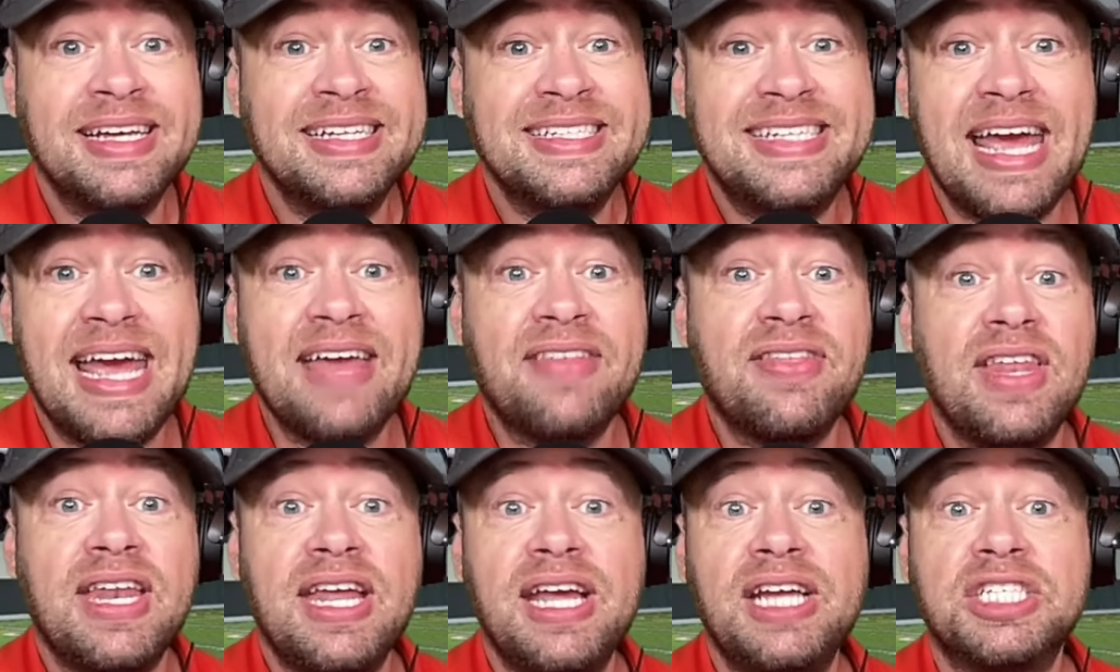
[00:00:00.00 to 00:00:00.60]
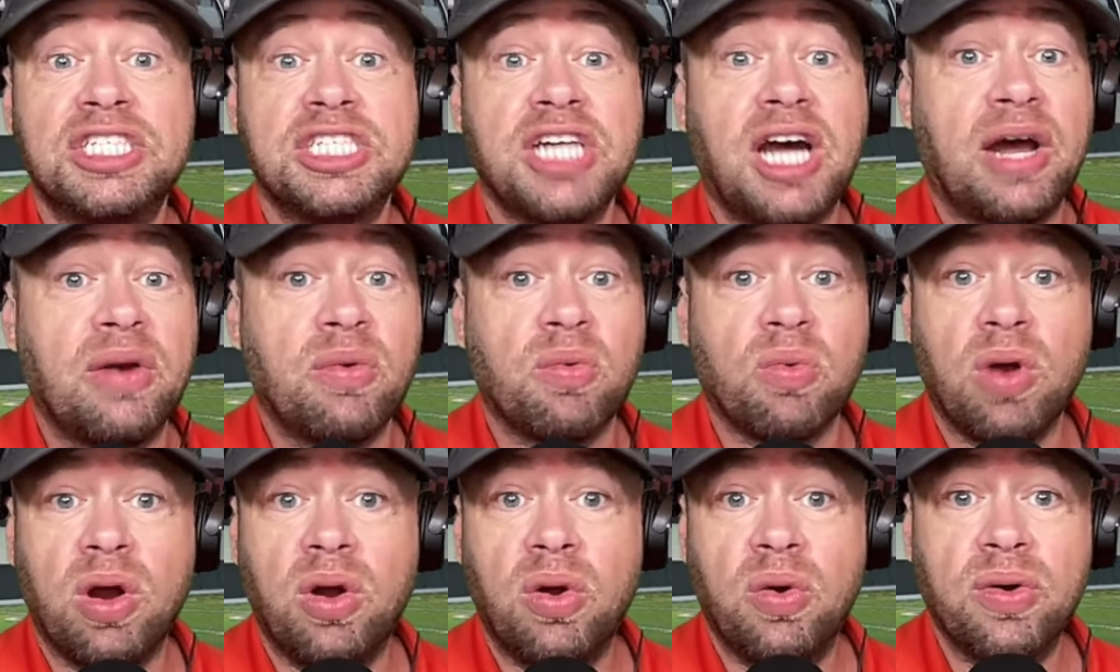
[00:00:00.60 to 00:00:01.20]
Take the Nissan
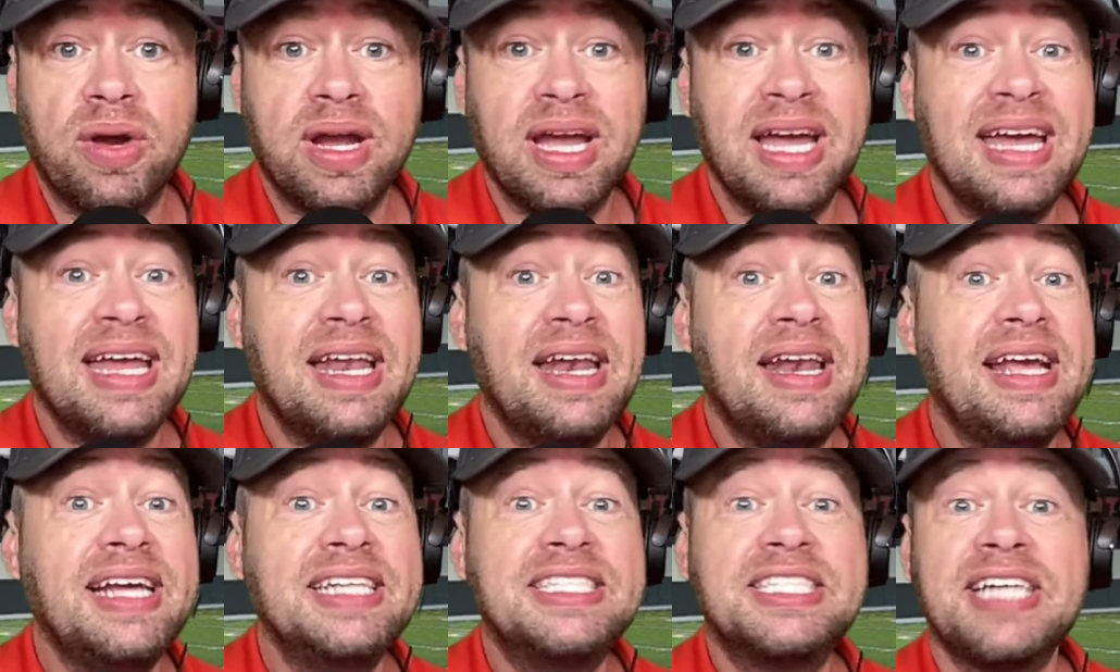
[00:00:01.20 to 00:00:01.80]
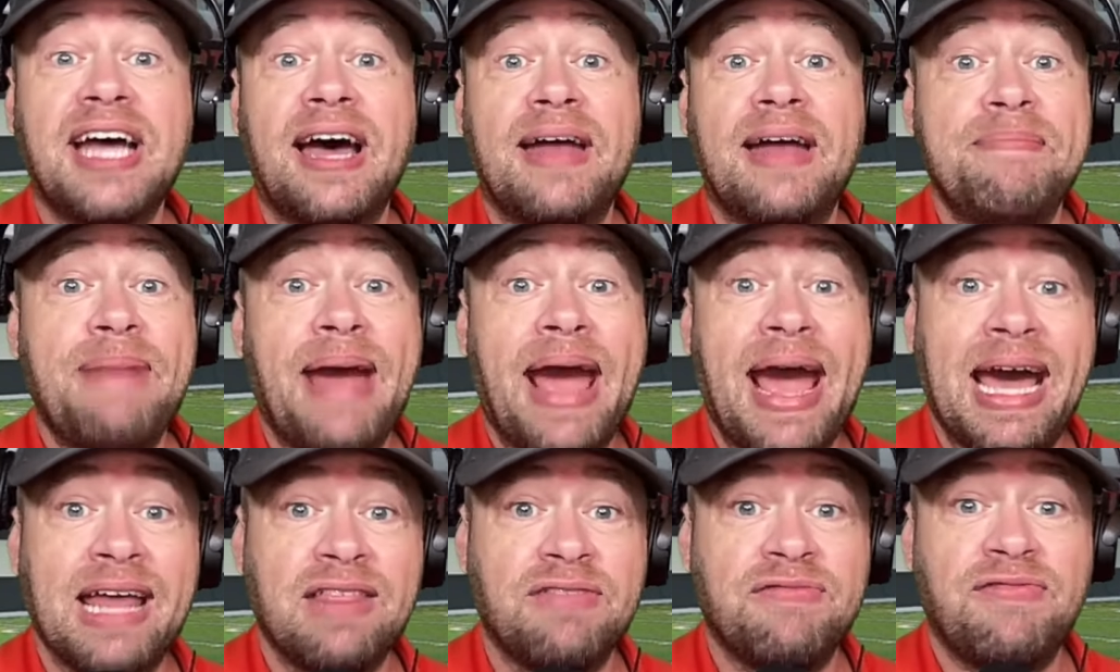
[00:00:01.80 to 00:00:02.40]
Rogue, Nissan
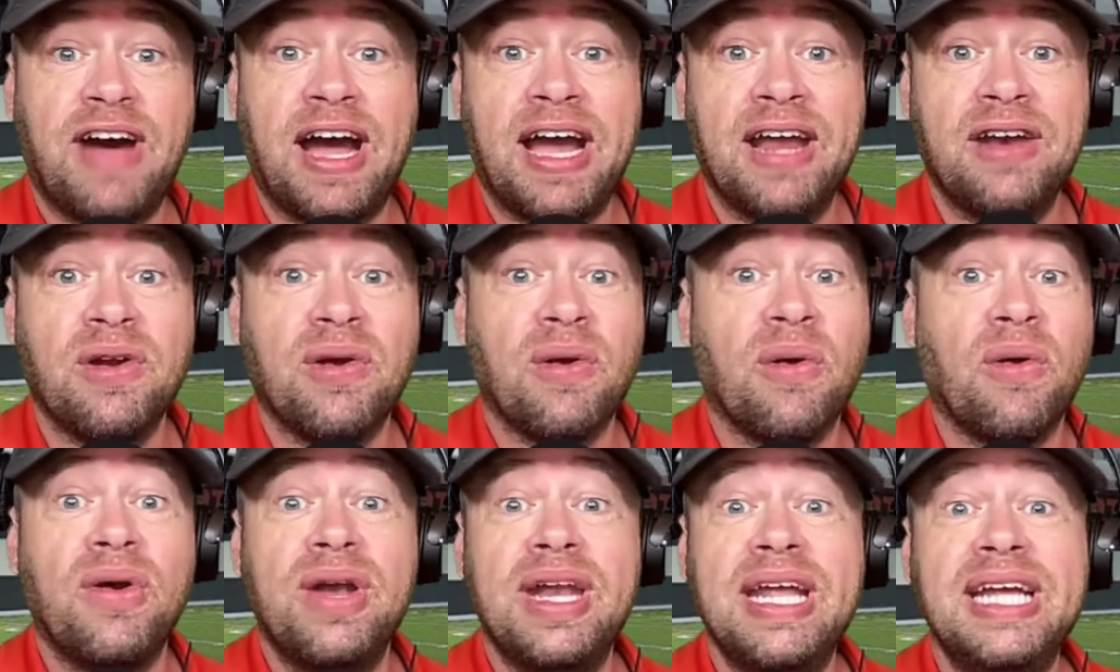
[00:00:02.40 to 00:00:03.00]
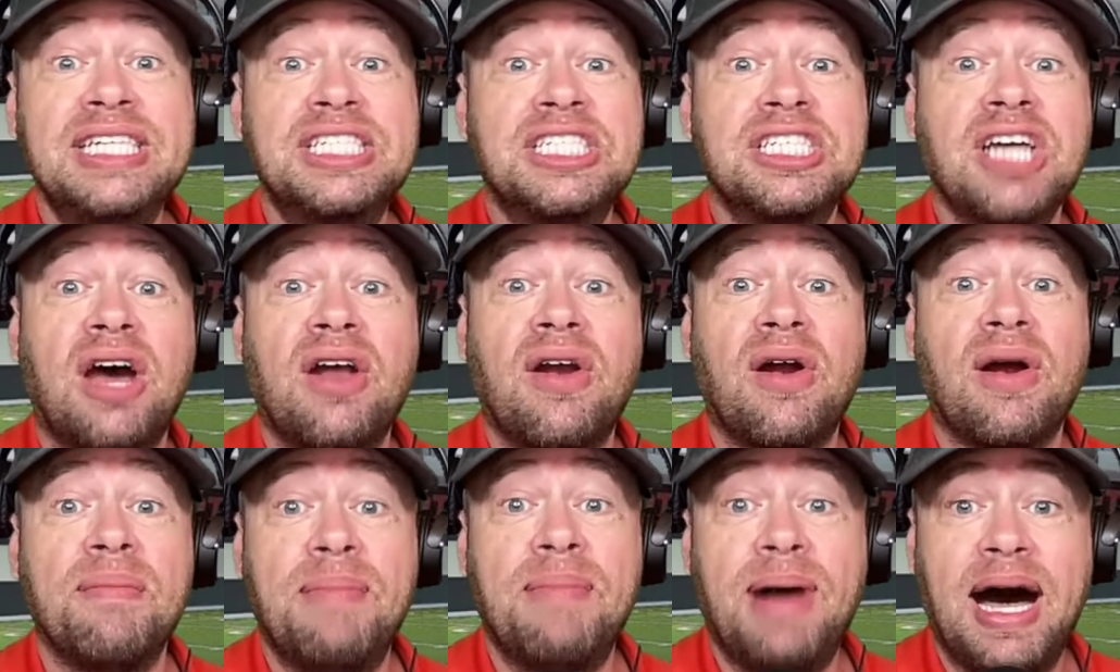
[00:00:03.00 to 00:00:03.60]
Pathfinder, or Nissan
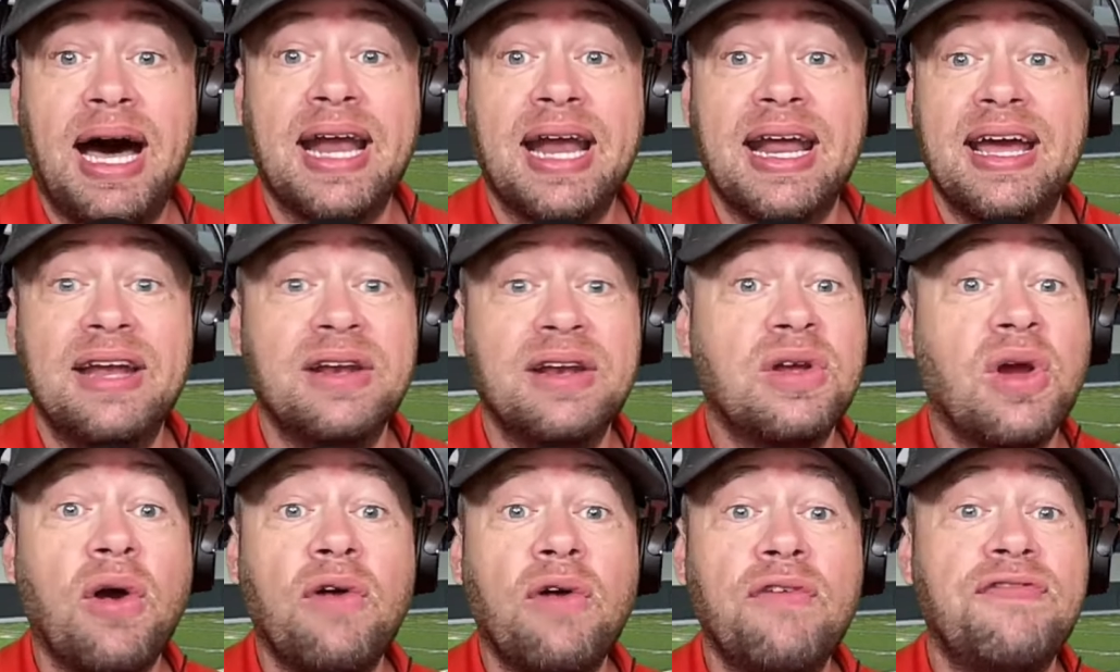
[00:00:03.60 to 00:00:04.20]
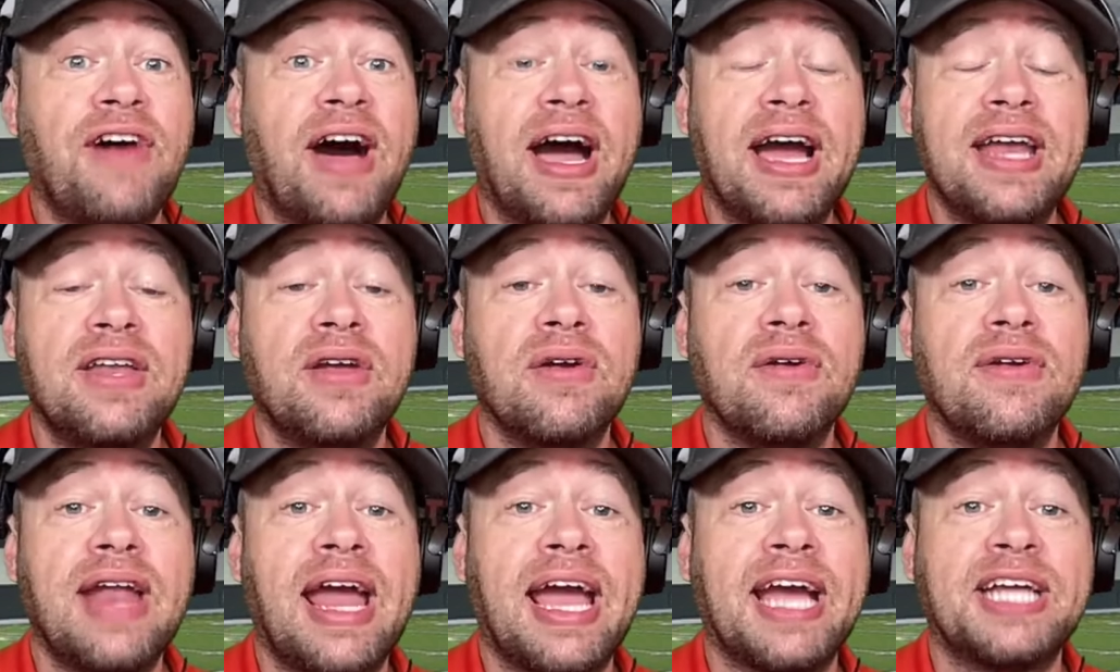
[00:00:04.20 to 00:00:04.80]
Armada and go find
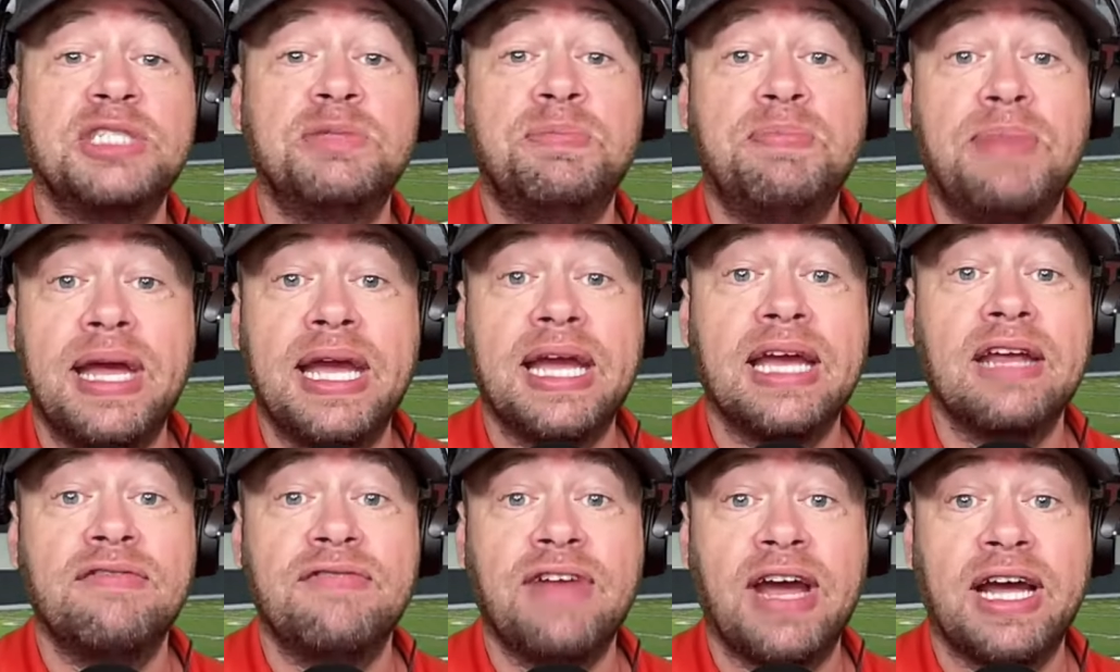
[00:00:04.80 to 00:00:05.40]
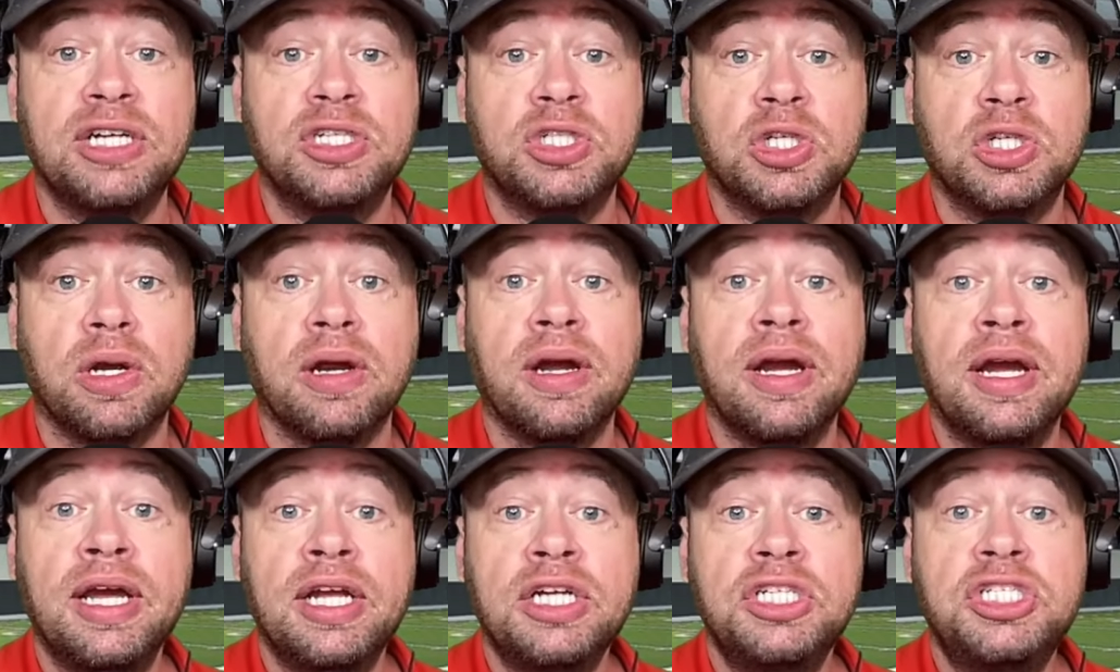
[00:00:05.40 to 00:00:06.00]
your next big adventure.
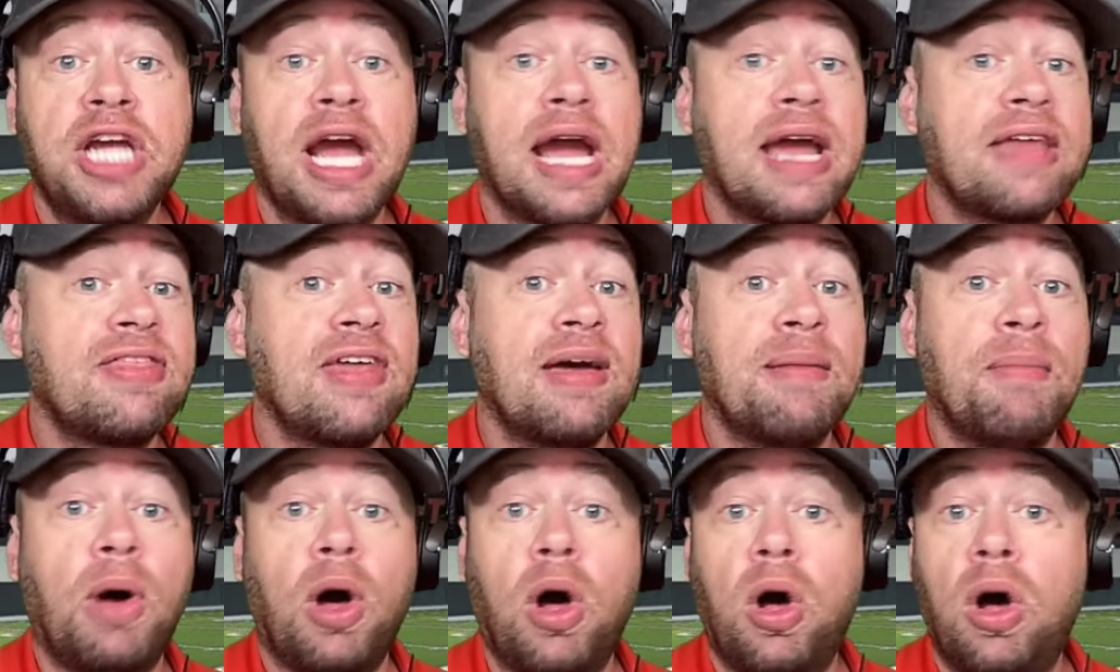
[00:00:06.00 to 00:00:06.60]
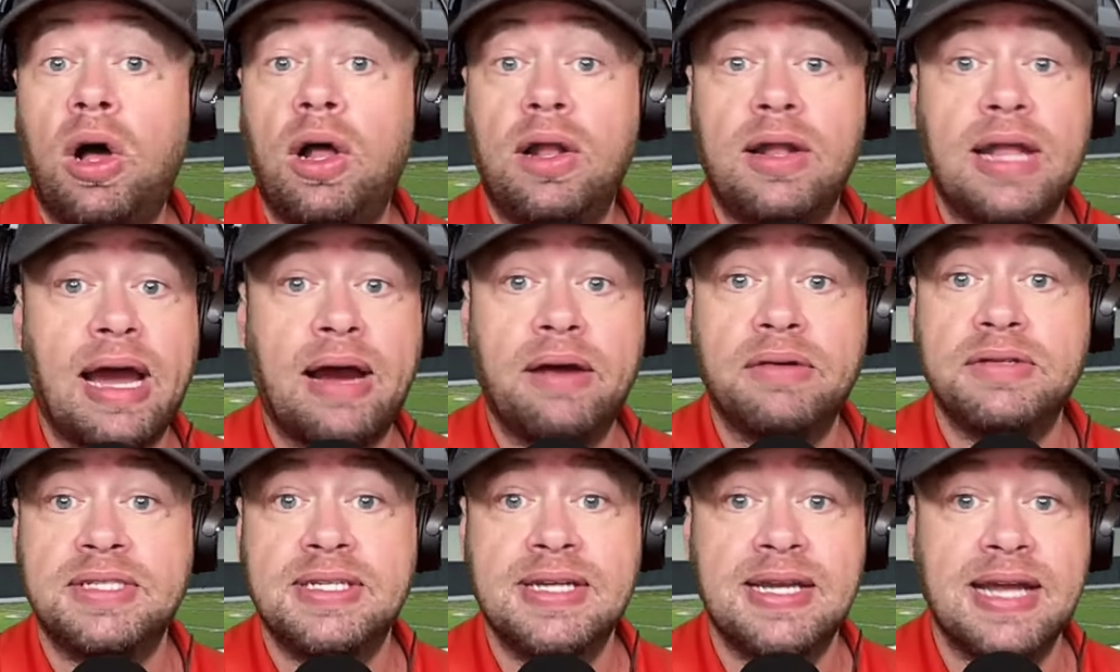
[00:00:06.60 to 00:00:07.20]
Check them all
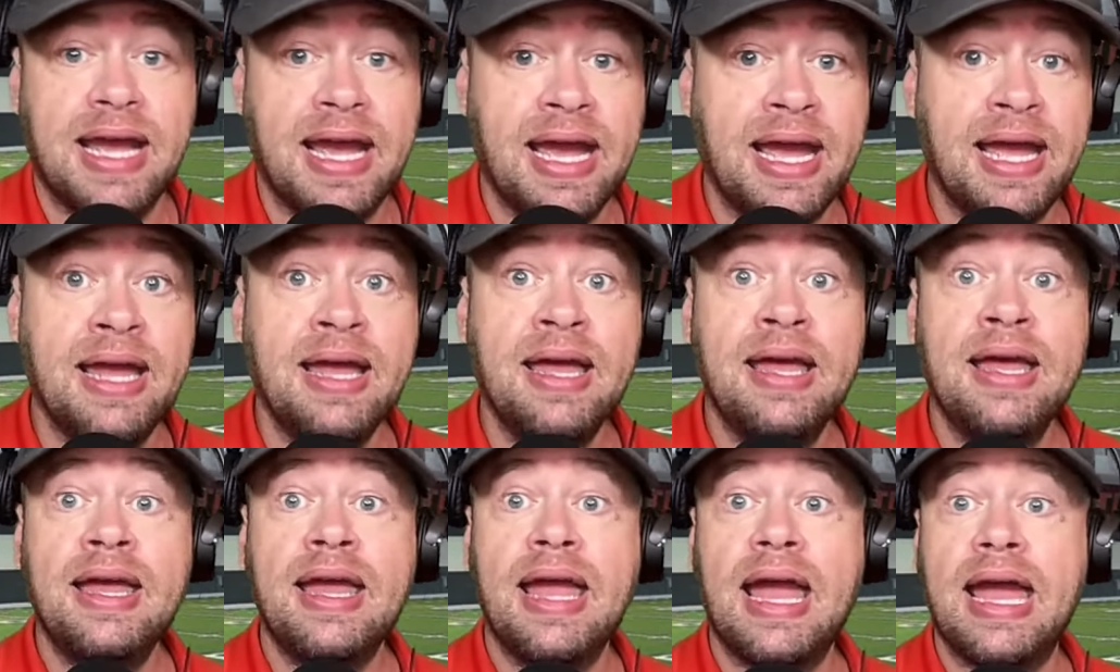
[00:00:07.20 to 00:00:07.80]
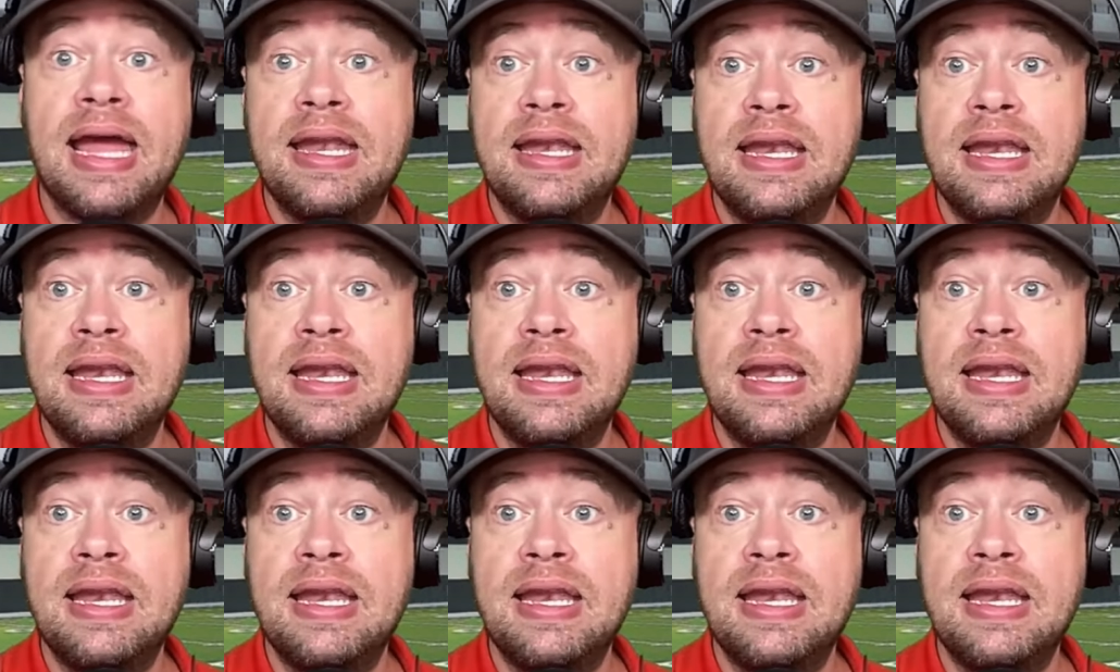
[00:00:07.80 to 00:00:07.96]
out today at